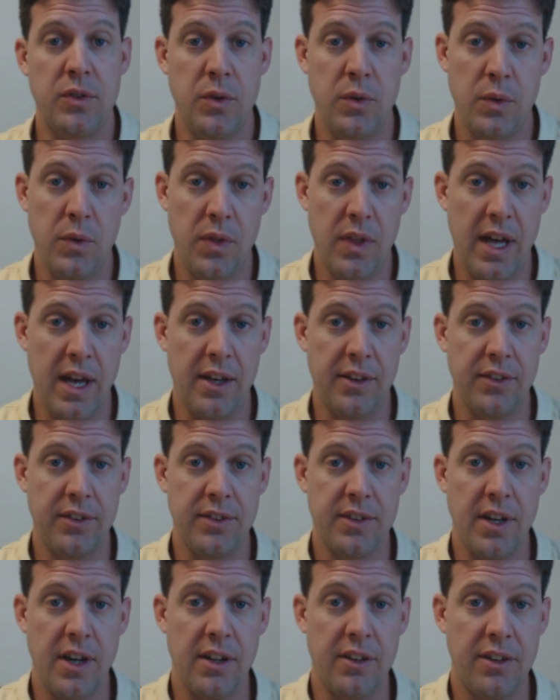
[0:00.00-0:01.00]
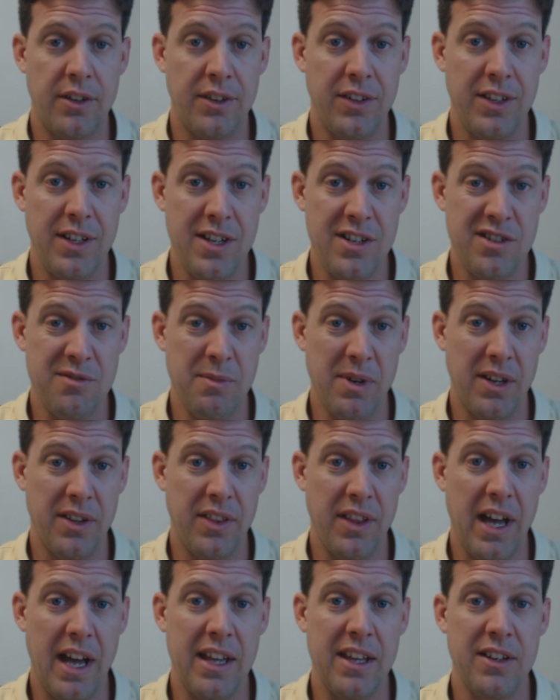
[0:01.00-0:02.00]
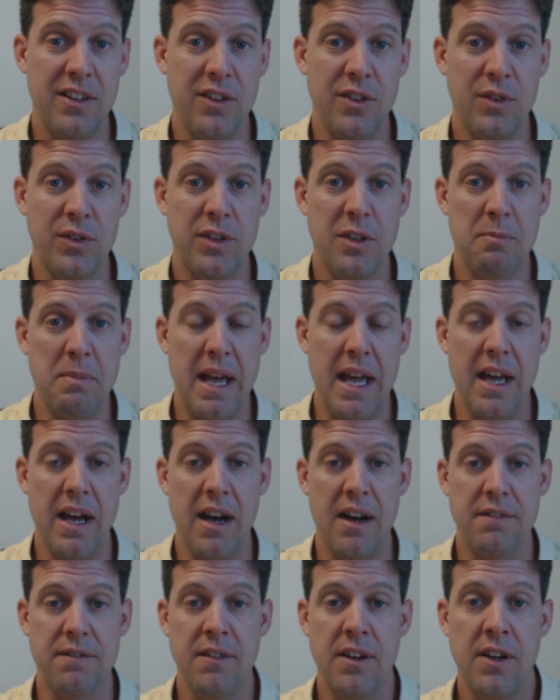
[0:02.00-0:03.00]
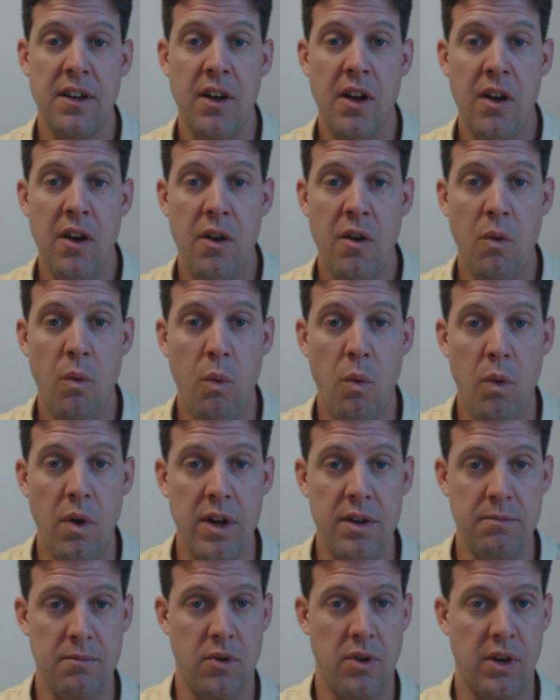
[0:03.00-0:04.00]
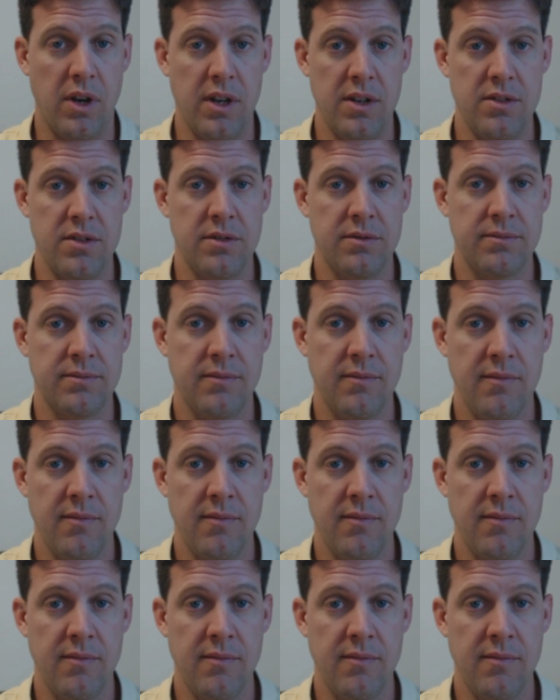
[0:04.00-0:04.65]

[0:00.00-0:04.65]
$2,000 each month I could use to pay off one mortgage.